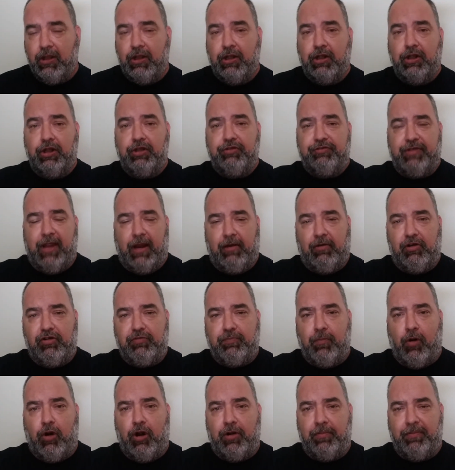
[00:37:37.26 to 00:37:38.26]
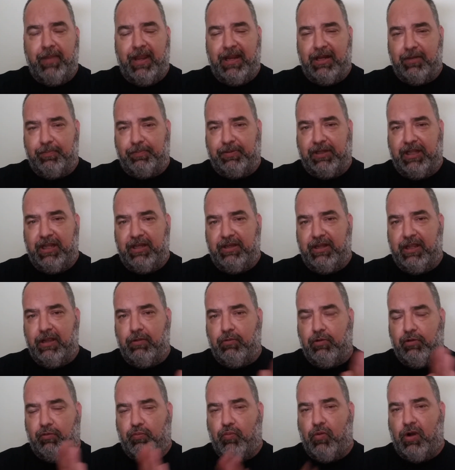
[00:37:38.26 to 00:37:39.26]
Terrence Martin made a plea deal with
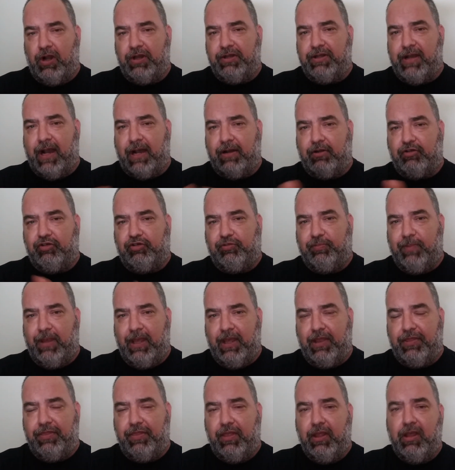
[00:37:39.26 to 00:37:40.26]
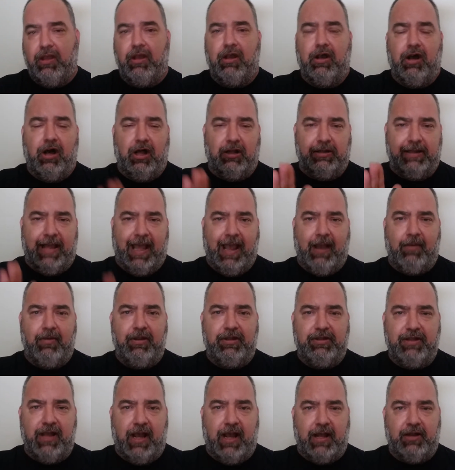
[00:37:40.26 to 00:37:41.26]
one Donald Smith, allowing
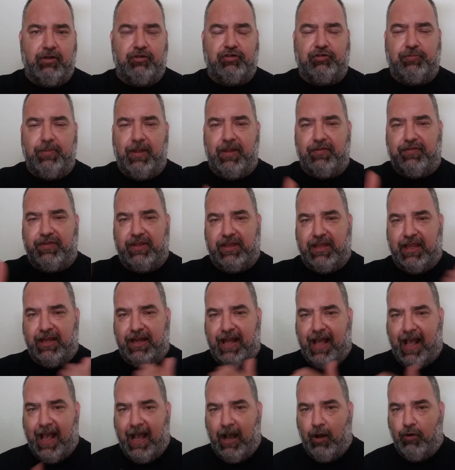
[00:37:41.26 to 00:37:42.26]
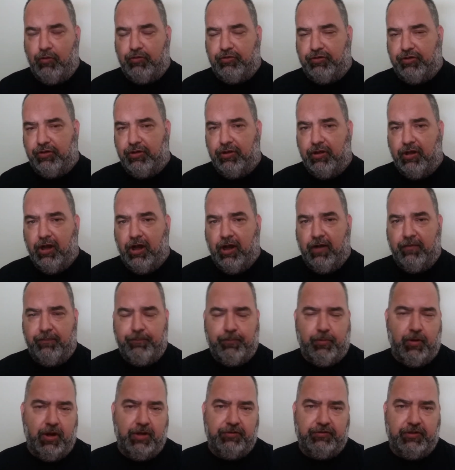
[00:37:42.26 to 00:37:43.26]
Donald Smith to get out of
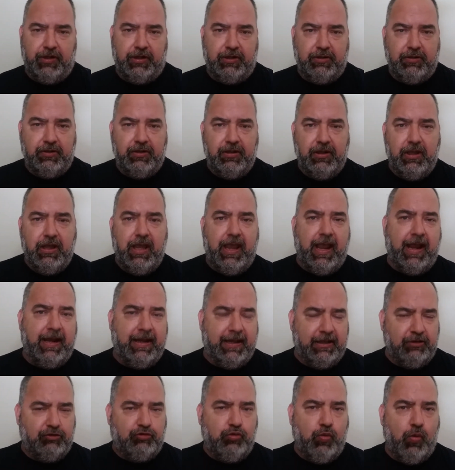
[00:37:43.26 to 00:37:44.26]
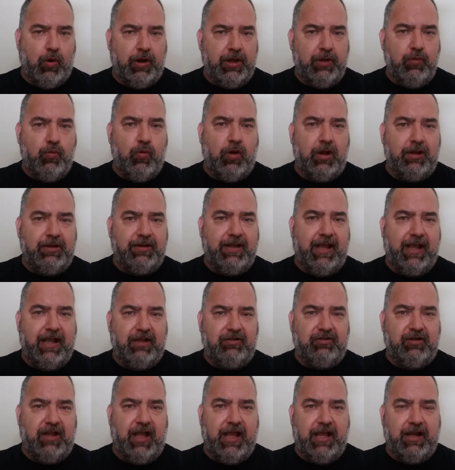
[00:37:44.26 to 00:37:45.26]
prison, and then 21 days
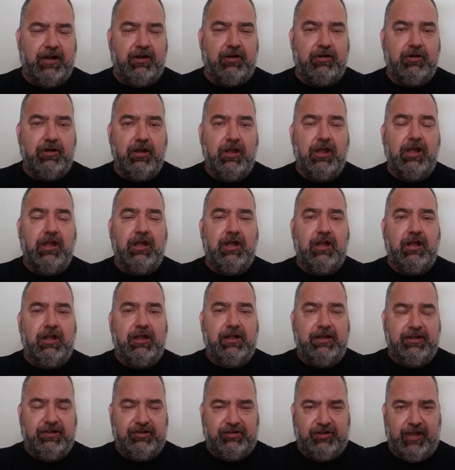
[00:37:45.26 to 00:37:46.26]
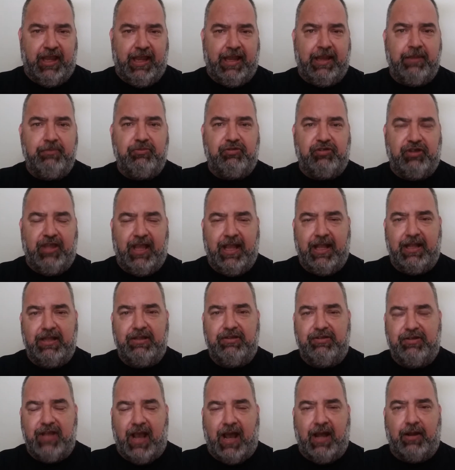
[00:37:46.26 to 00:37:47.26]
later, same said
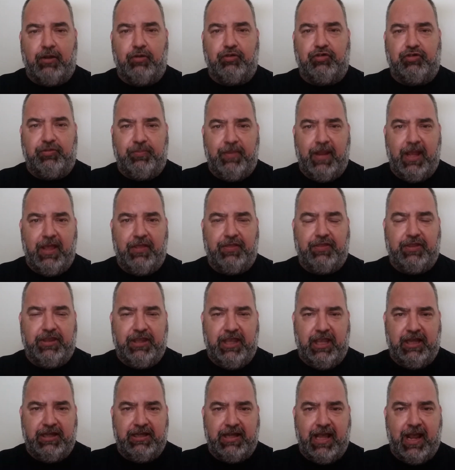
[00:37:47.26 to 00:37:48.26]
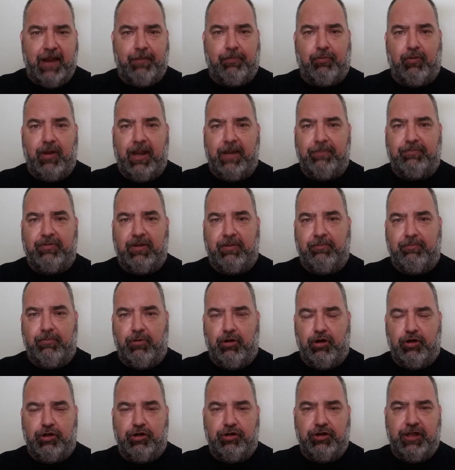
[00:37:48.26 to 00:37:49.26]
Donald Smith kidnapped, raped, and
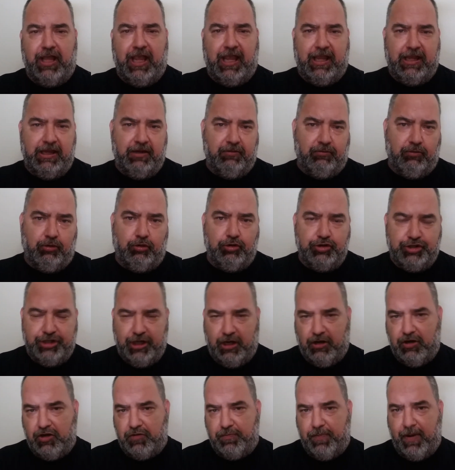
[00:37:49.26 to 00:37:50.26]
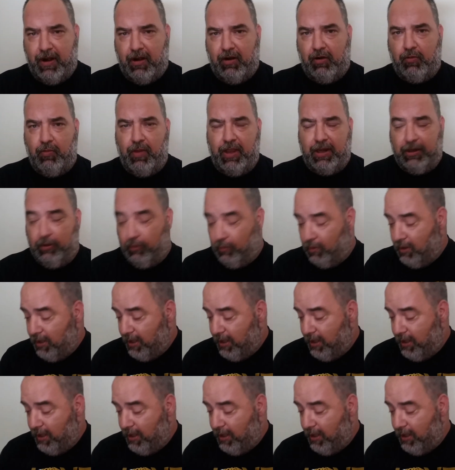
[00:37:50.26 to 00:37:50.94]
murdered 8-year-old Cherish Periwinkle.